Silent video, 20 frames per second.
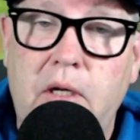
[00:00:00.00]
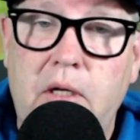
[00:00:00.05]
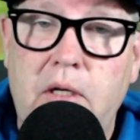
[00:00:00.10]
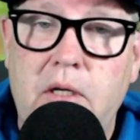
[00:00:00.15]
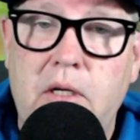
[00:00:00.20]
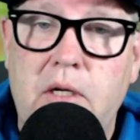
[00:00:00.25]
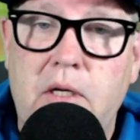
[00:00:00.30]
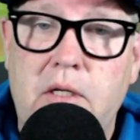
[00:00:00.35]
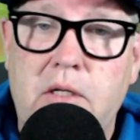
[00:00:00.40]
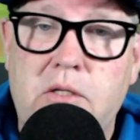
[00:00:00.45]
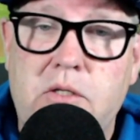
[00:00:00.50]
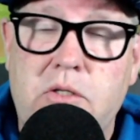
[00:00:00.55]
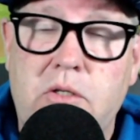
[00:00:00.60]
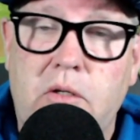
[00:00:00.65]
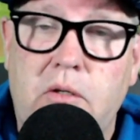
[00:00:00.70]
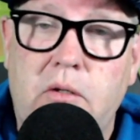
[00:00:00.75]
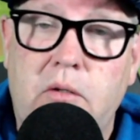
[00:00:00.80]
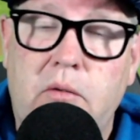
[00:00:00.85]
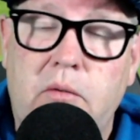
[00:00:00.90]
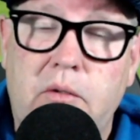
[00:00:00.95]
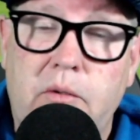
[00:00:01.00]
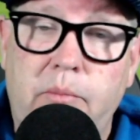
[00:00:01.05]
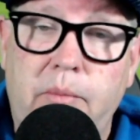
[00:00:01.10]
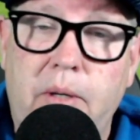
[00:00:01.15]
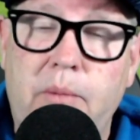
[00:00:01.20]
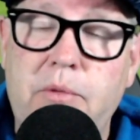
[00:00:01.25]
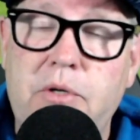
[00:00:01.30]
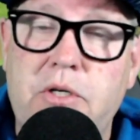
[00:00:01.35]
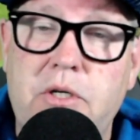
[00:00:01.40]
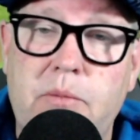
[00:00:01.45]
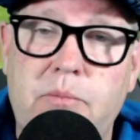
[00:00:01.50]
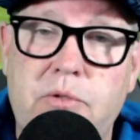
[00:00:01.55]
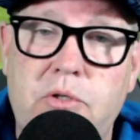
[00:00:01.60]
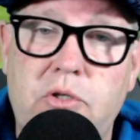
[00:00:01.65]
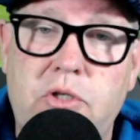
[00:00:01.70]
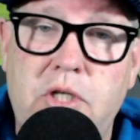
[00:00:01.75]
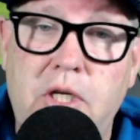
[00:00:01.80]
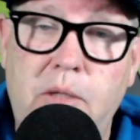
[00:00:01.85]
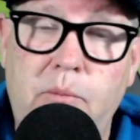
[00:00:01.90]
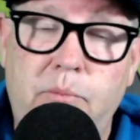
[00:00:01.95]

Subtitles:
And so the memberships are cheap,